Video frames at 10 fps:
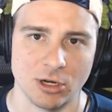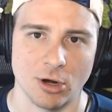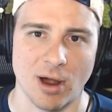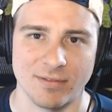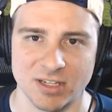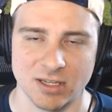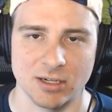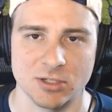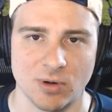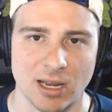Obviously
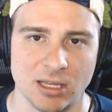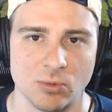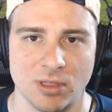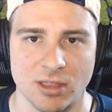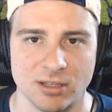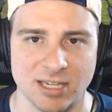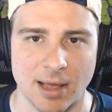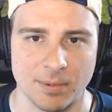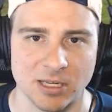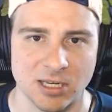his ranking within the
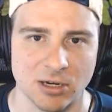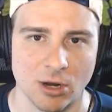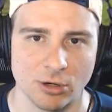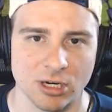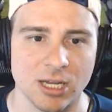top 1,800.